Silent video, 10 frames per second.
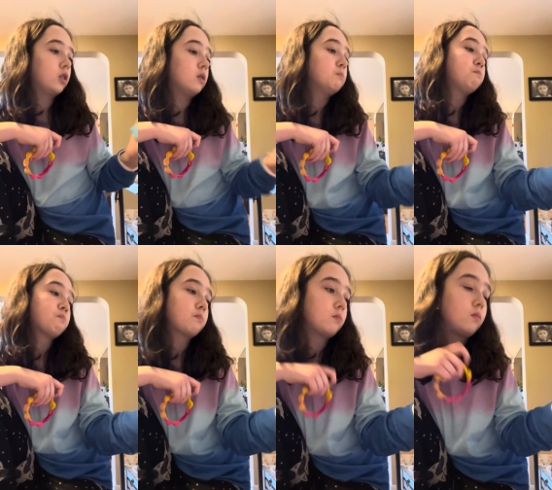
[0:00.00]

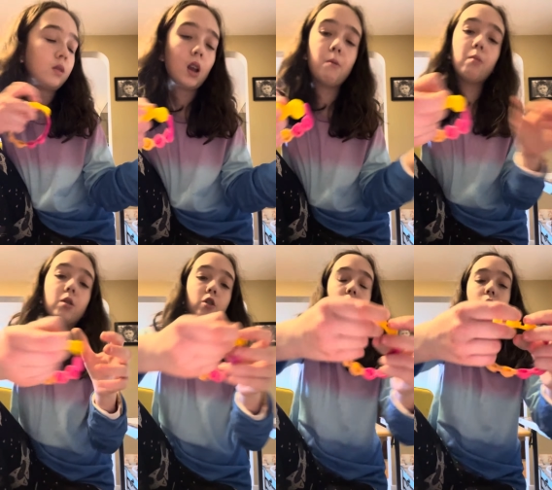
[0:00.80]
I'm gonna be
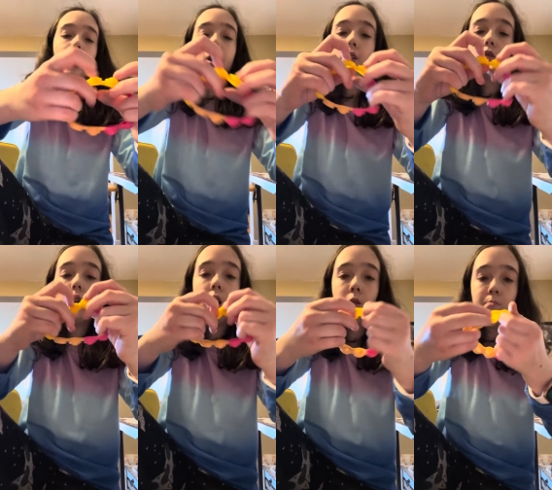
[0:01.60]
showing you guys
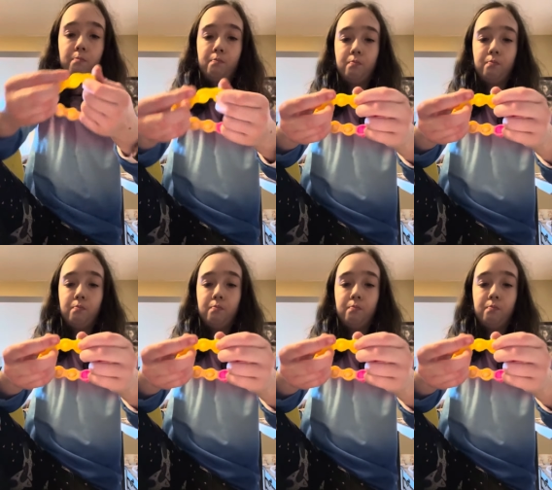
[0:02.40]
um